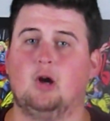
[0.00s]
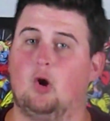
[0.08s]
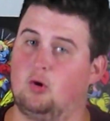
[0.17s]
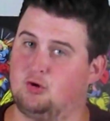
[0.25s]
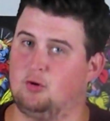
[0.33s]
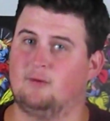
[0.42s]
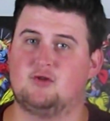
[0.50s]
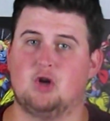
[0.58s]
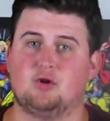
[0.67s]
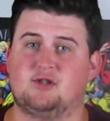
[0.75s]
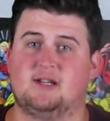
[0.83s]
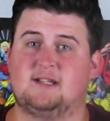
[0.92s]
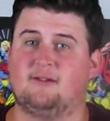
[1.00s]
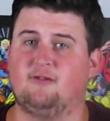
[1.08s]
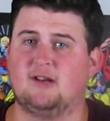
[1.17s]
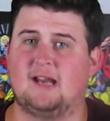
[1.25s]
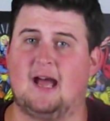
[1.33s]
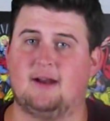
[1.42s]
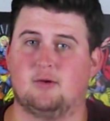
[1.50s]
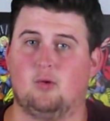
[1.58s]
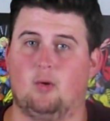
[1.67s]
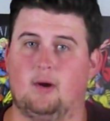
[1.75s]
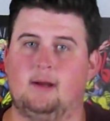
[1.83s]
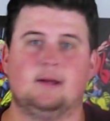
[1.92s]
or would you have chosen a different
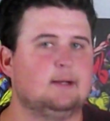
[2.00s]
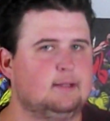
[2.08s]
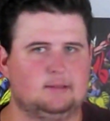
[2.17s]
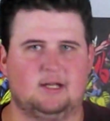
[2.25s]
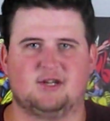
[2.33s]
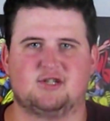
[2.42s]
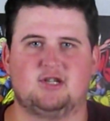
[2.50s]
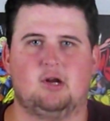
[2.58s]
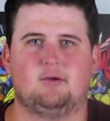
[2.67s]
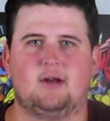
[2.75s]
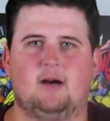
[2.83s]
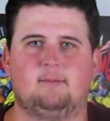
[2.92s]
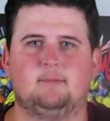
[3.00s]
category? Let us know down